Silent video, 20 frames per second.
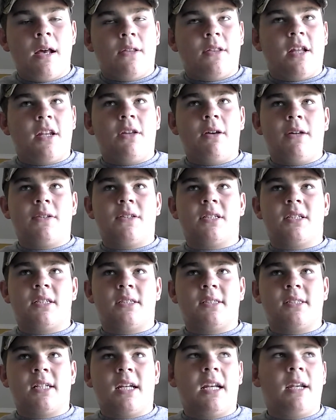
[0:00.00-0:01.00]
Then you have the
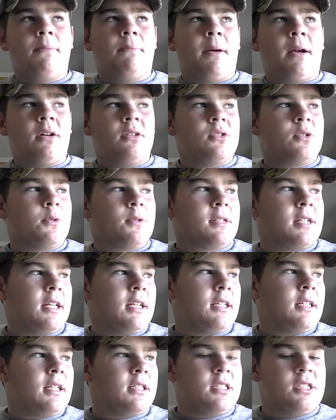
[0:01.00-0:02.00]
Cincinnati Bengals who are
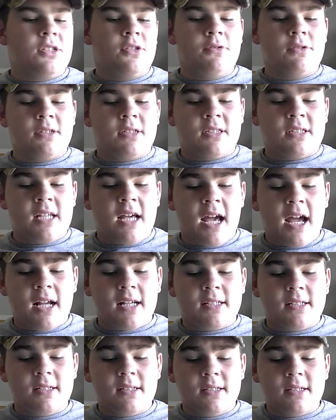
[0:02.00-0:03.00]
taking on the Houston
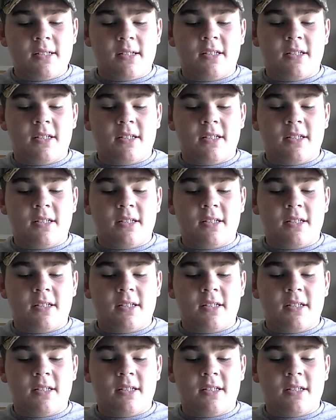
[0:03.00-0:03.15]
Texans.